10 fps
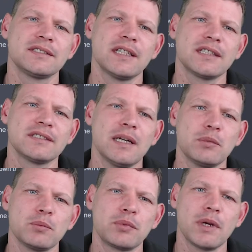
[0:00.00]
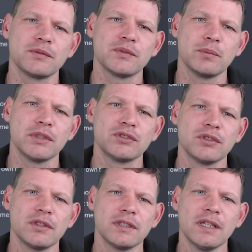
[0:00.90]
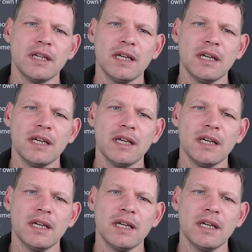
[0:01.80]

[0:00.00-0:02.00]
10 example prompts for Midjourney